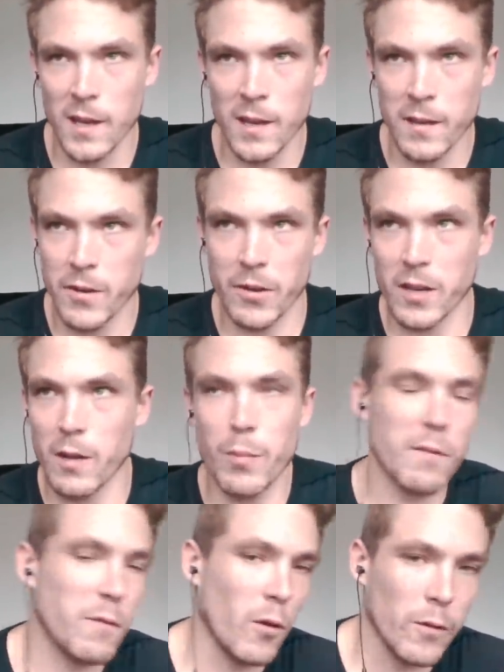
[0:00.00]
you're going to
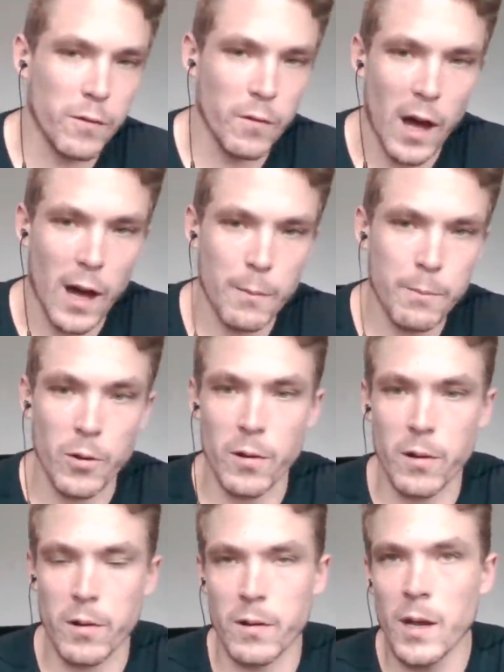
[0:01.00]
bet fold flop,
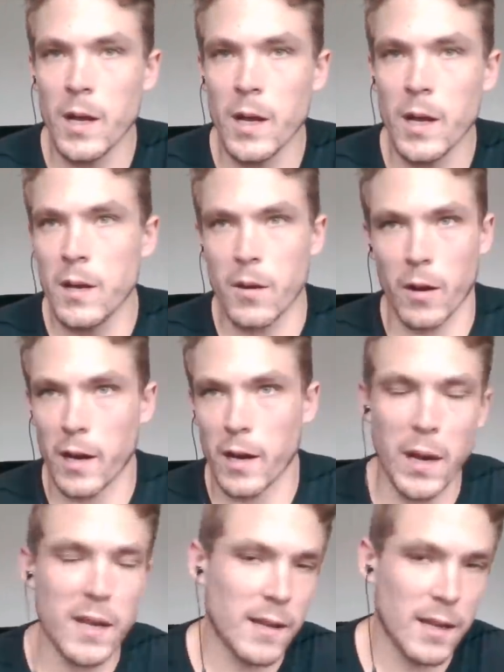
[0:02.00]
or you're going
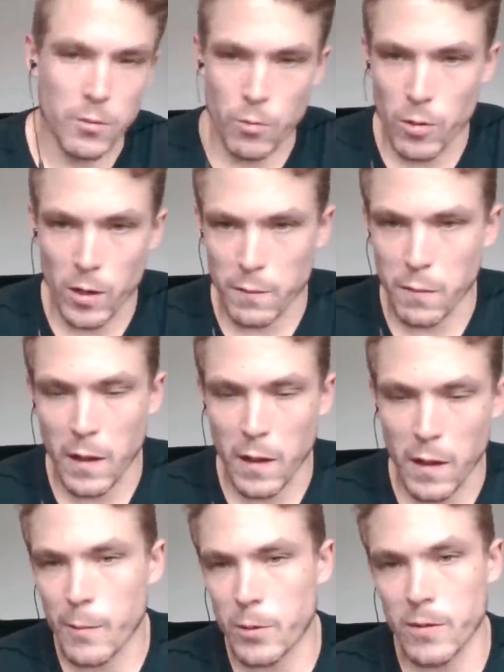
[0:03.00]
to bet and get through on the
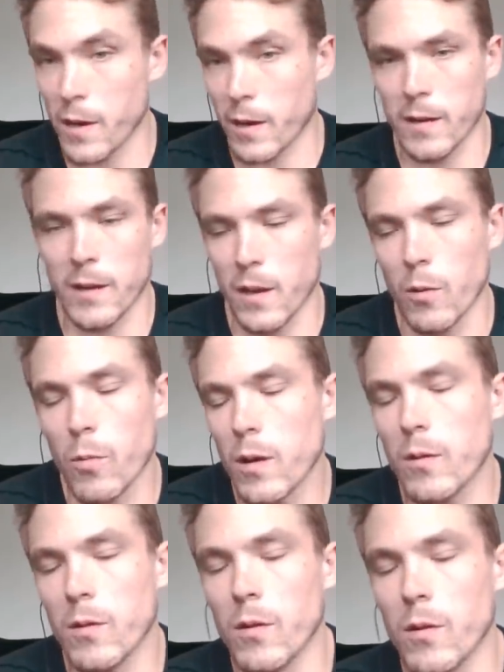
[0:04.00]
flop, or they're you know
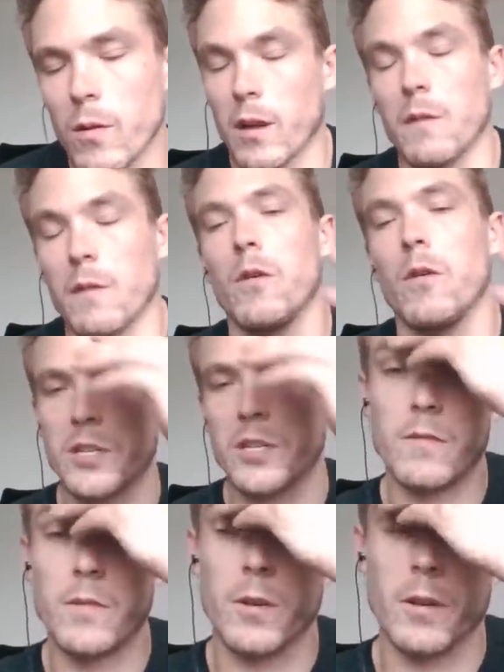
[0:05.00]
what they're going to four bet
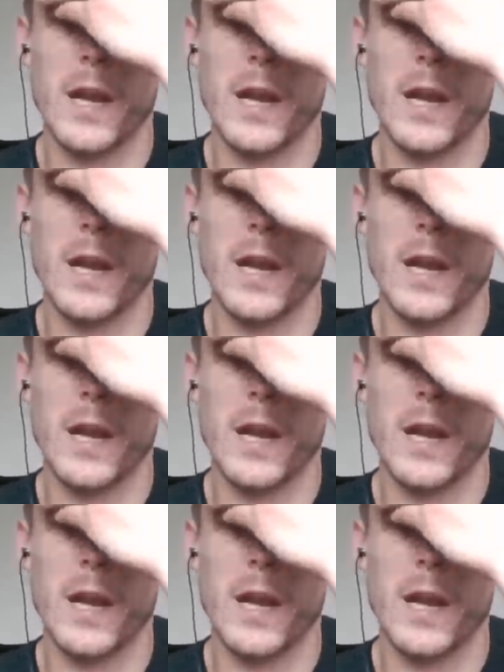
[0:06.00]
shove, and you're going to